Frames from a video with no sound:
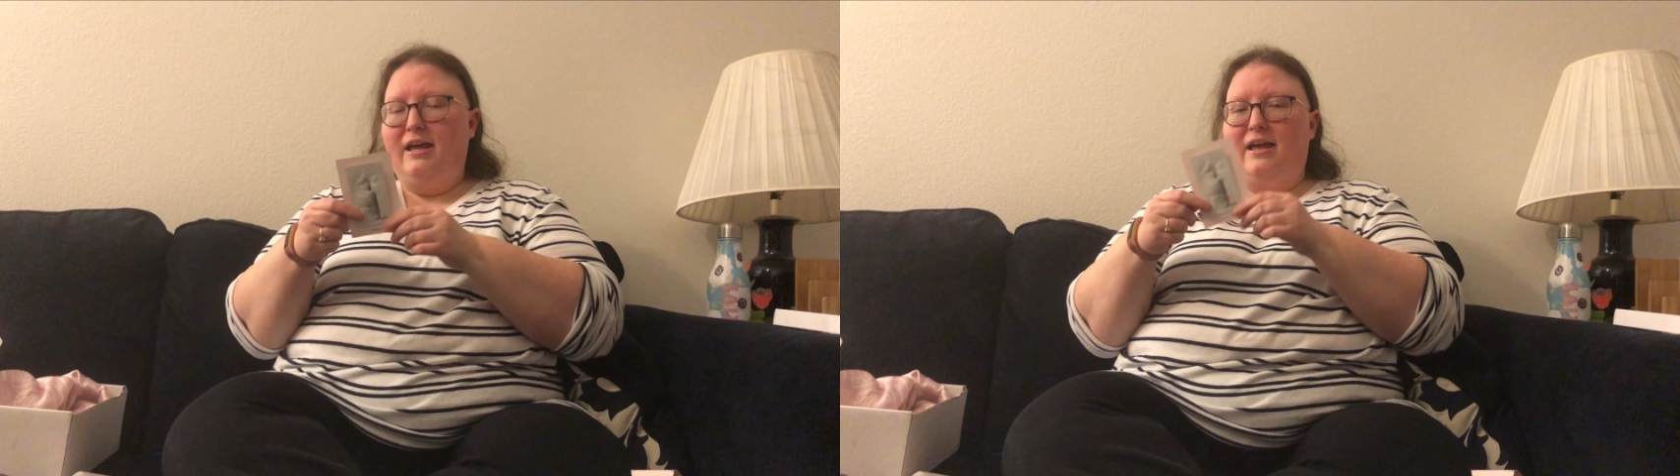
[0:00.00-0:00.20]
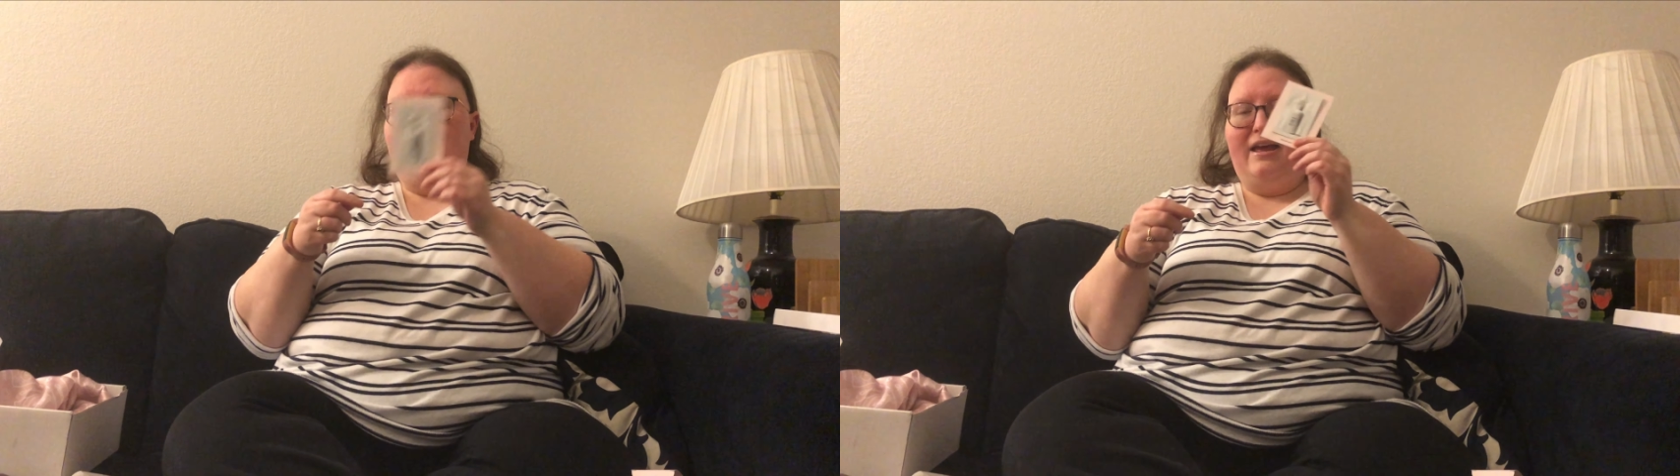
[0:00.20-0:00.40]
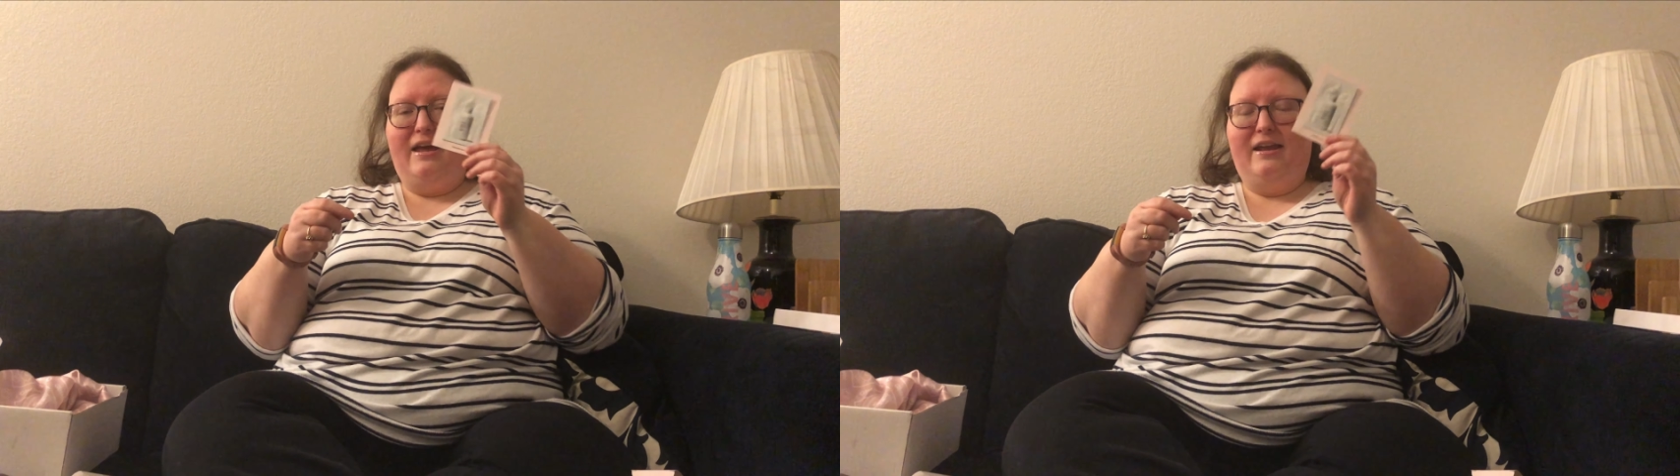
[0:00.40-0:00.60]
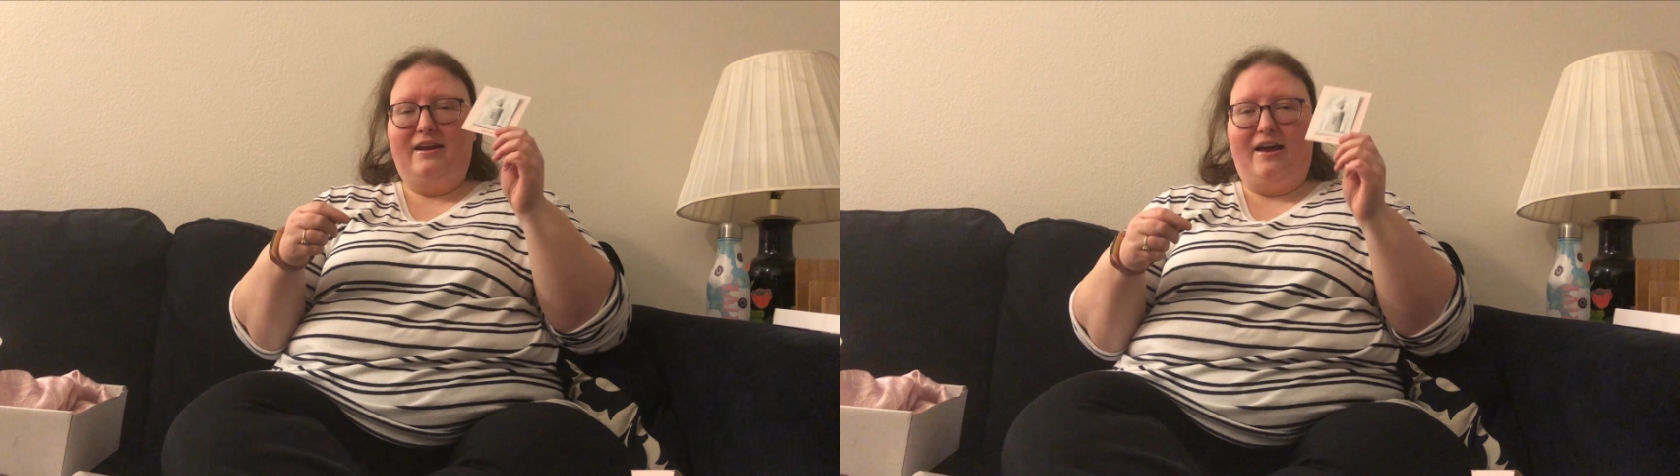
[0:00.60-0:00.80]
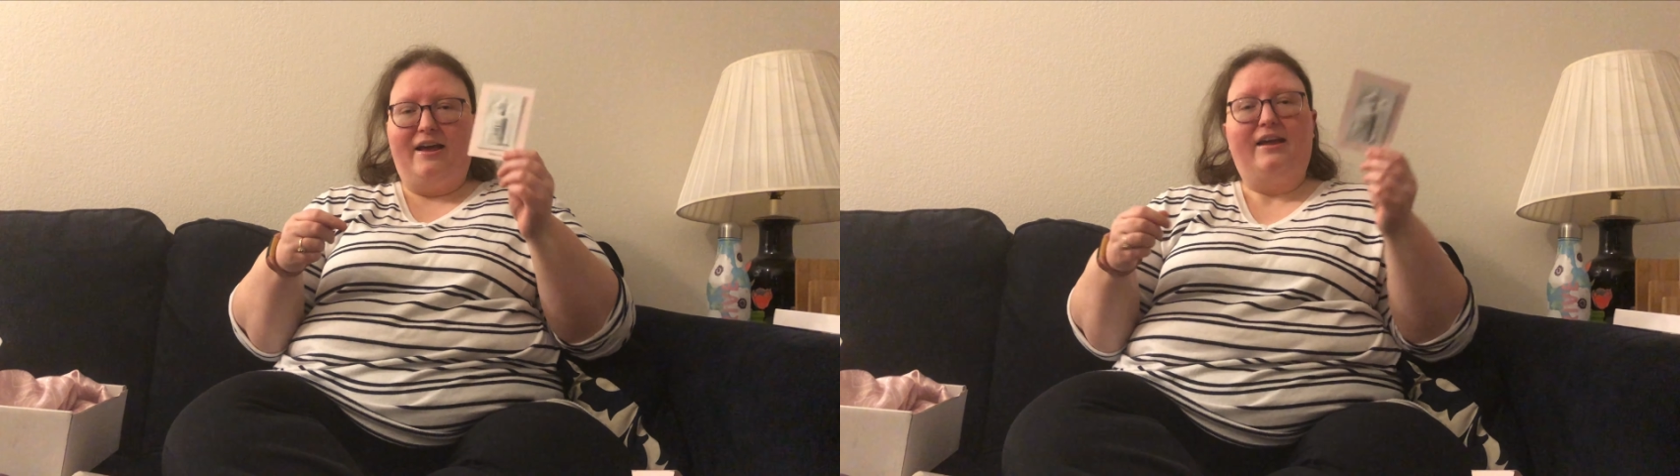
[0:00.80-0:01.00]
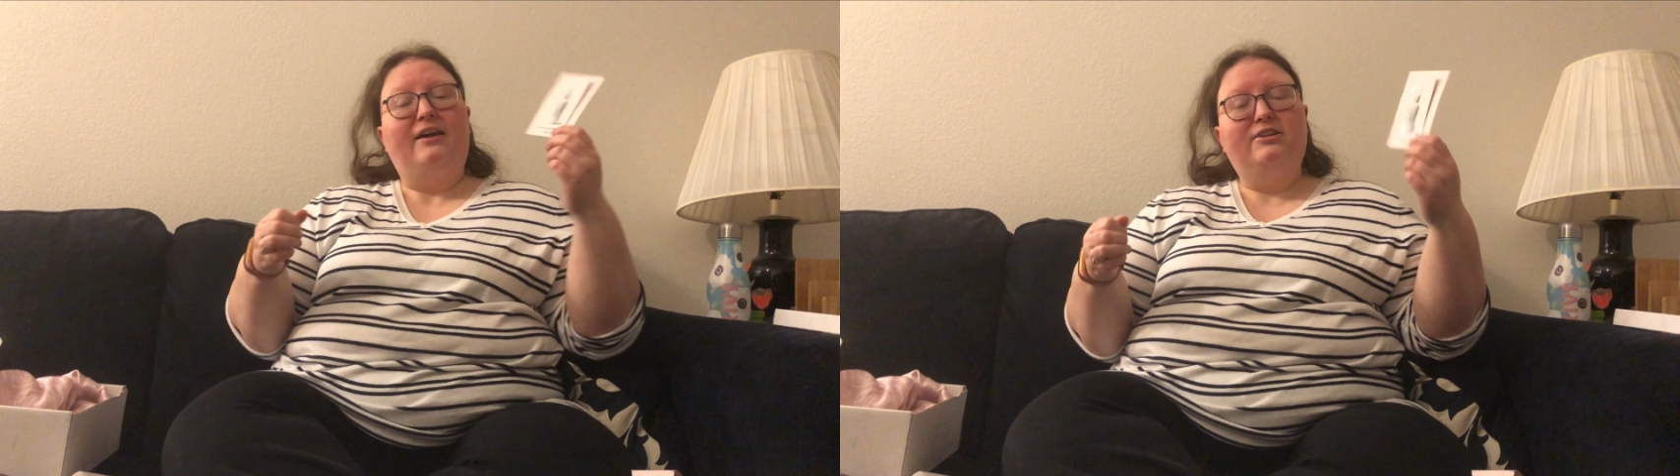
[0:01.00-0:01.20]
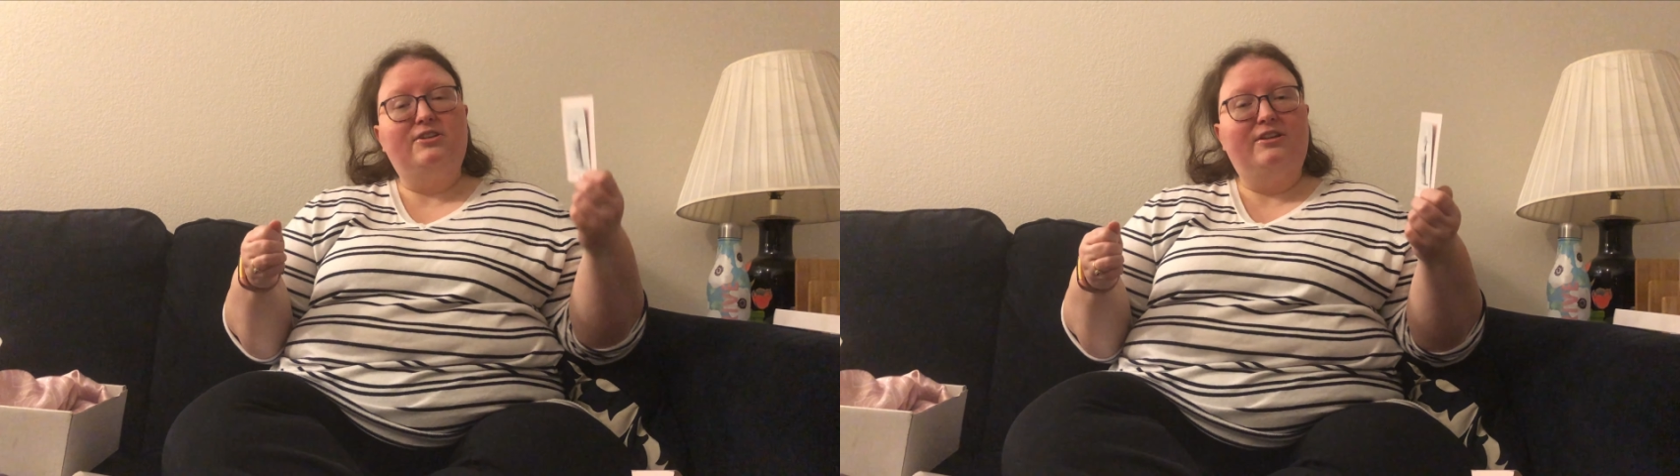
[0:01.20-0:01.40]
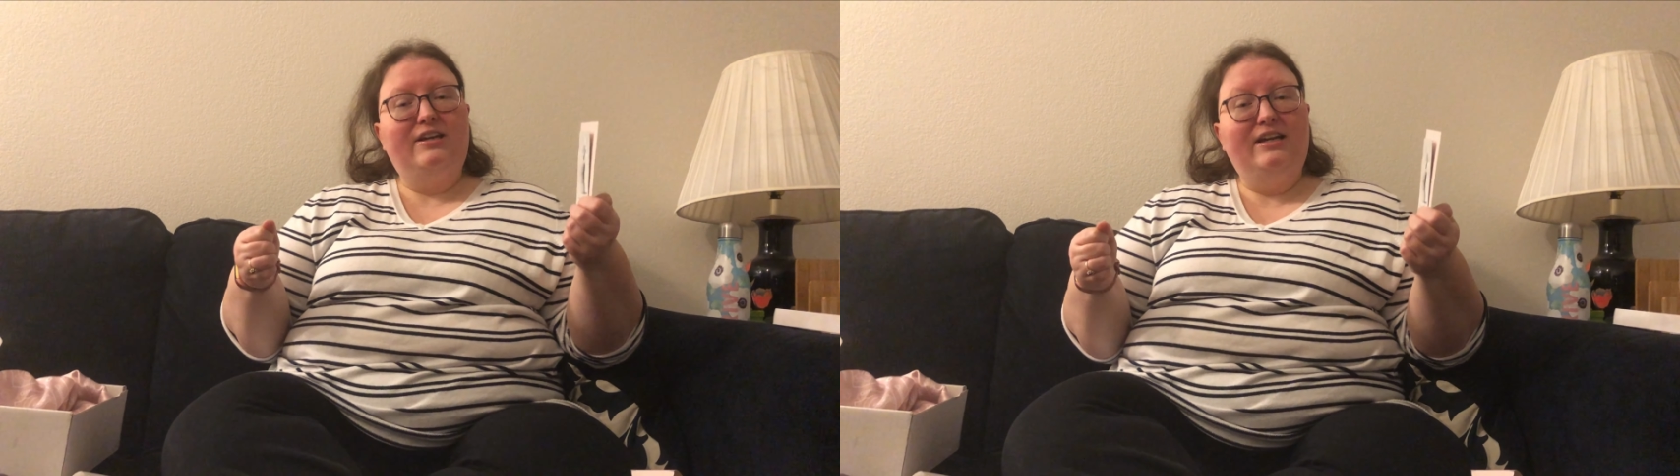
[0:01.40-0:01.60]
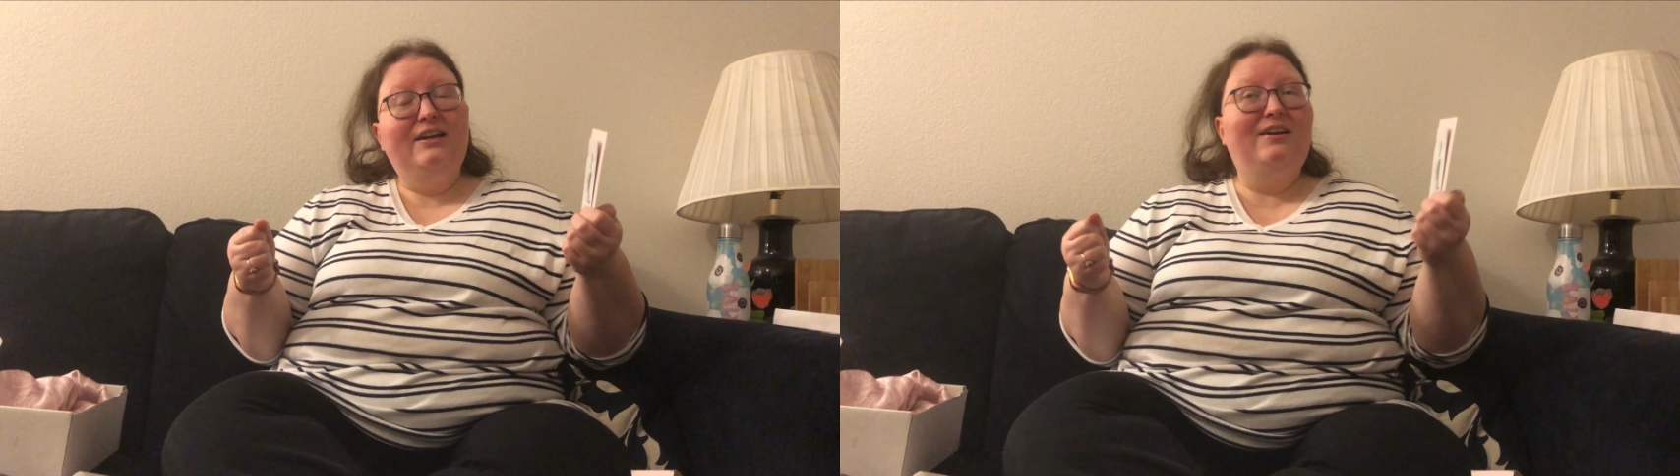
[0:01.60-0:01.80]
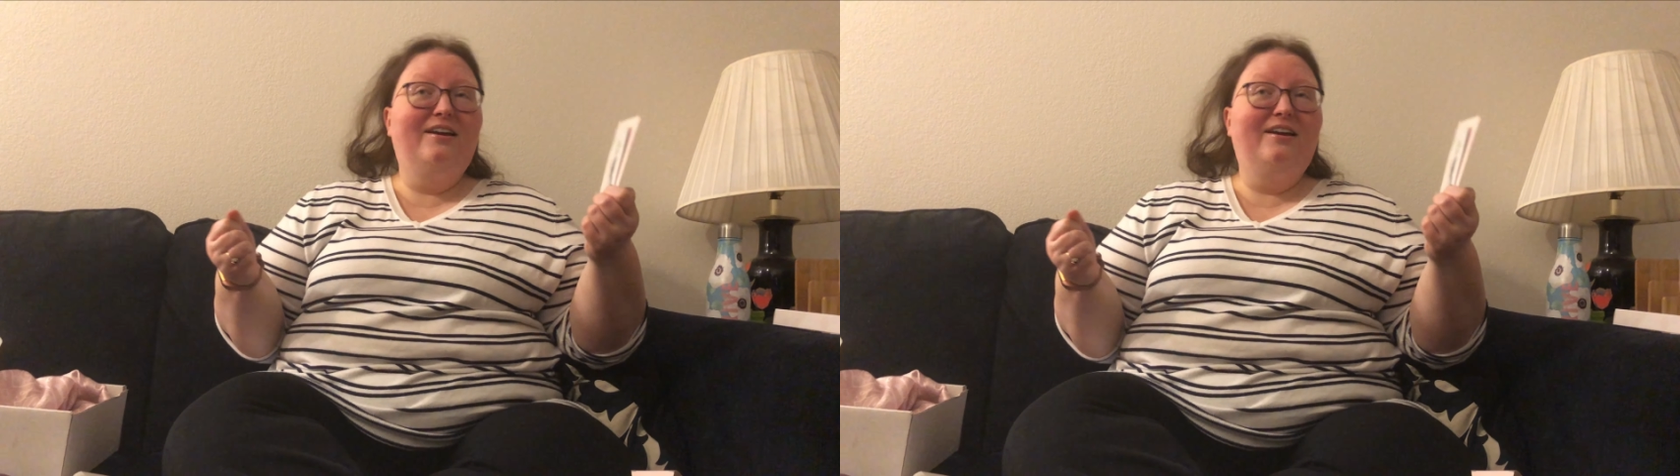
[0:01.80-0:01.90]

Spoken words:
and I actually